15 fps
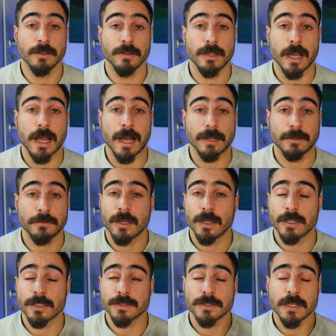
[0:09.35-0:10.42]
that
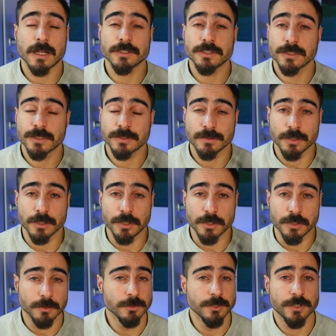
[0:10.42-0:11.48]
is not just
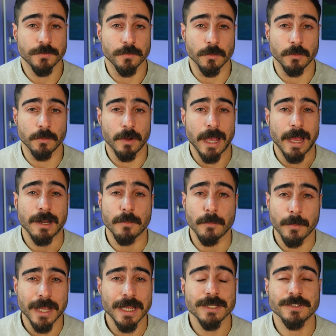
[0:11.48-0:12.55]
useful and
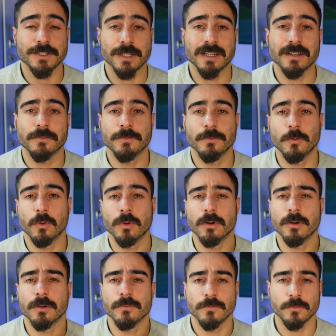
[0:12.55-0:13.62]
amazing
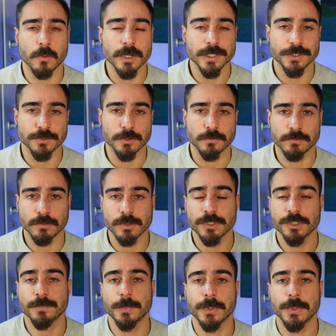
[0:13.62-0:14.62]
for voiceovers,